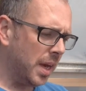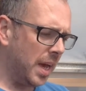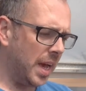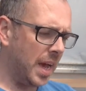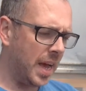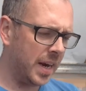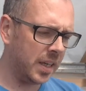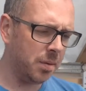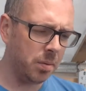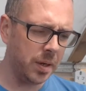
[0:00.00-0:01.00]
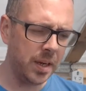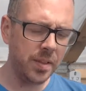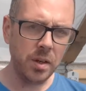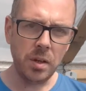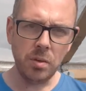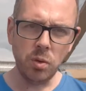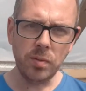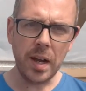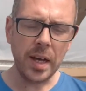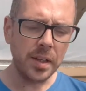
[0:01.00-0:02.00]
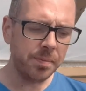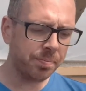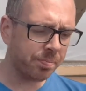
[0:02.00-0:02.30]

to keep away the root fly.